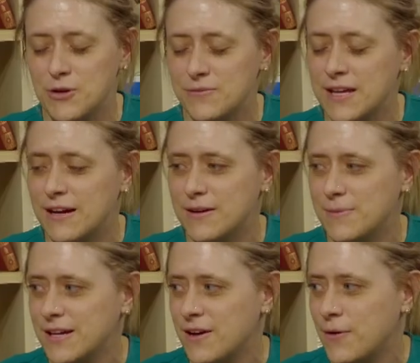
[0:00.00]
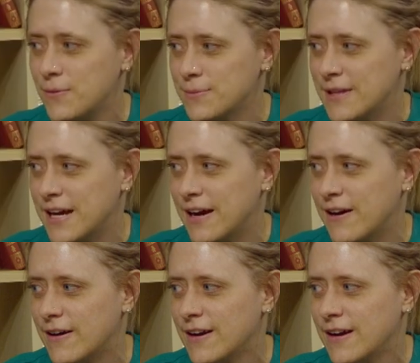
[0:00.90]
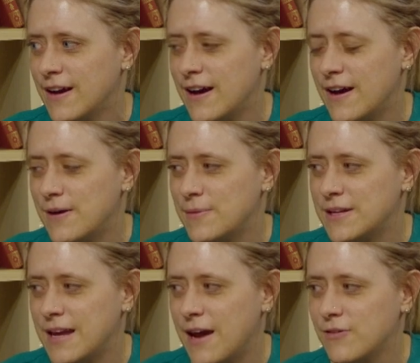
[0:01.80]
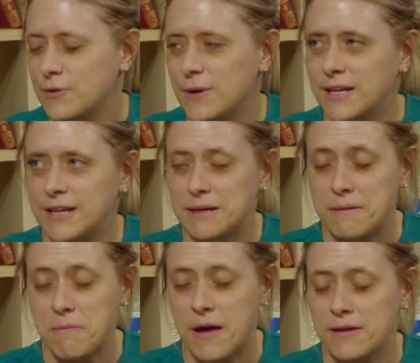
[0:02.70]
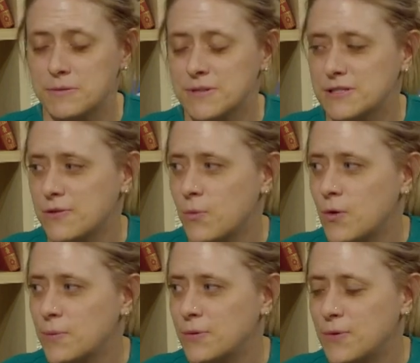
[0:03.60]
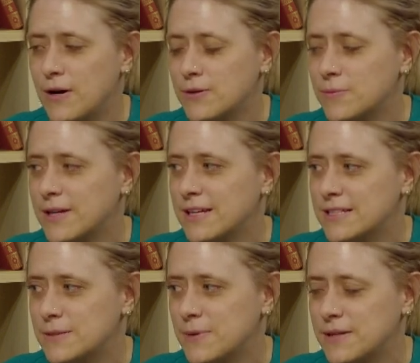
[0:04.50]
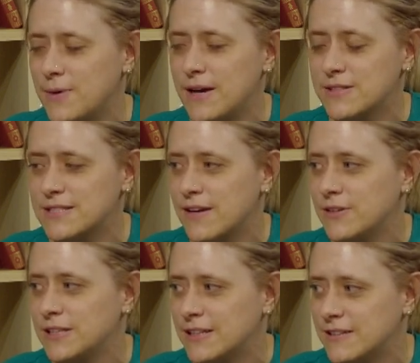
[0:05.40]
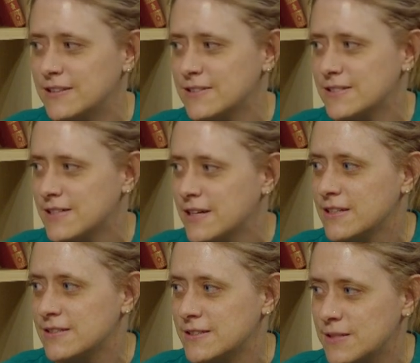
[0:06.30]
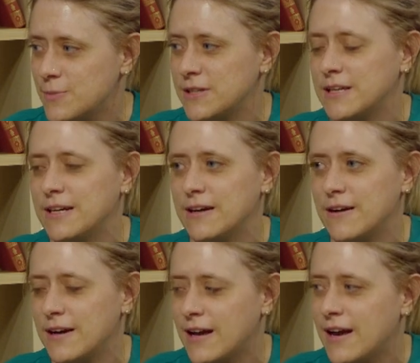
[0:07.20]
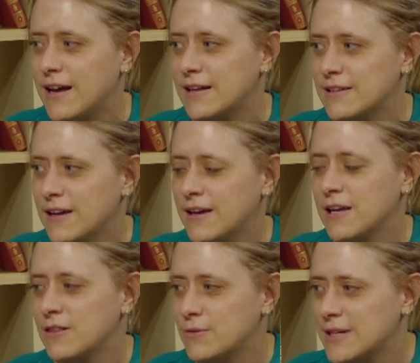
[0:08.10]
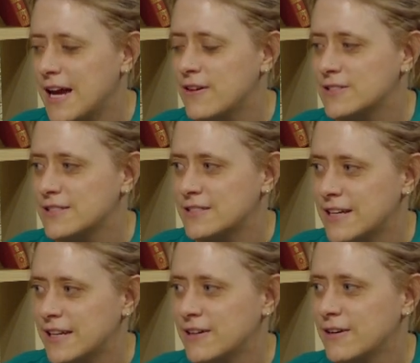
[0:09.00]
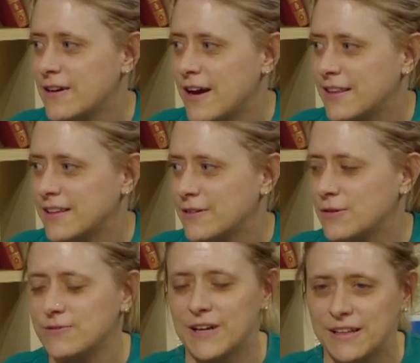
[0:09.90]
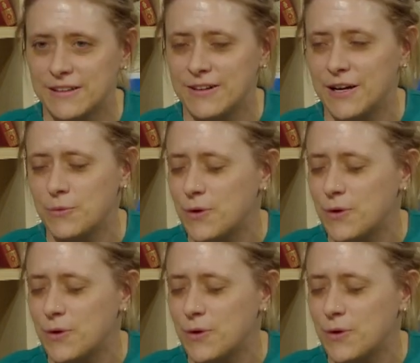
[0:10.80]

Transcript: move there and make a home there. And everybody has been so warm and welcoming. It's been about 7 years since I've been here, and 3 houses later, I think we found the right